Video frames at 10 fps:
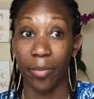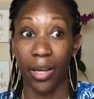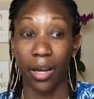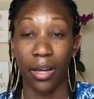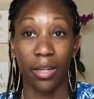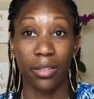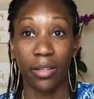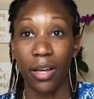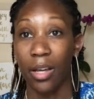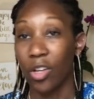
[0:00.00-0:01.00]
because
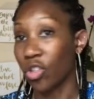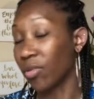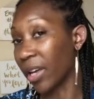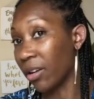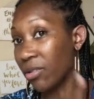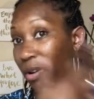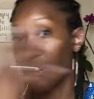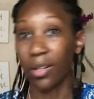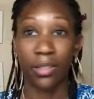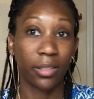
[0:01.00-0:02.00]
you
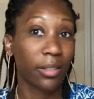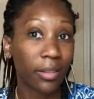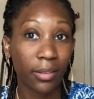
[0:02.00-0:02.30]
cannot